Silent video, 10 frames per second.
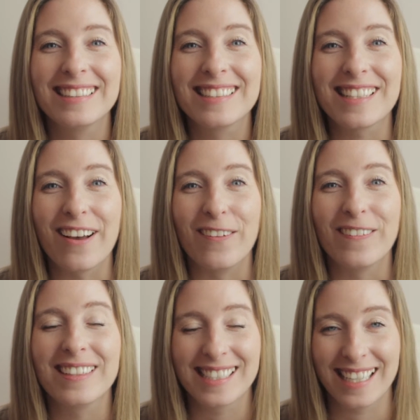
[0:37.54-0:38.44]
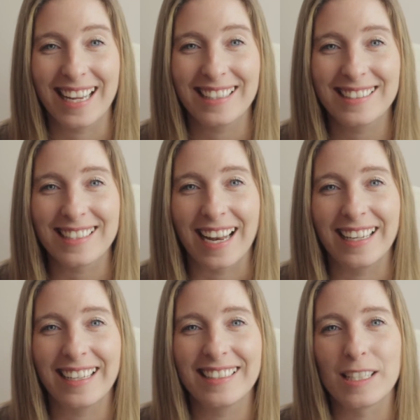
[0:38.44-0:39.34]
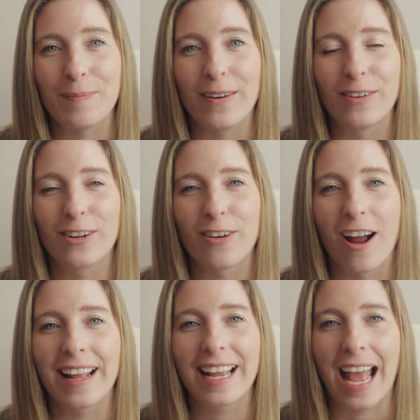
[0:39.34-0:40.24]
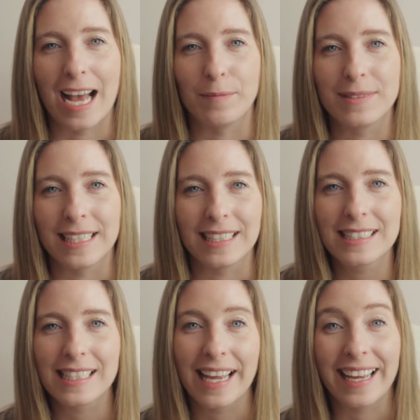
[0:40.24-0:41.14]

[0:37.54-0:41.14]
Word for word: So today's study is about chronic absence.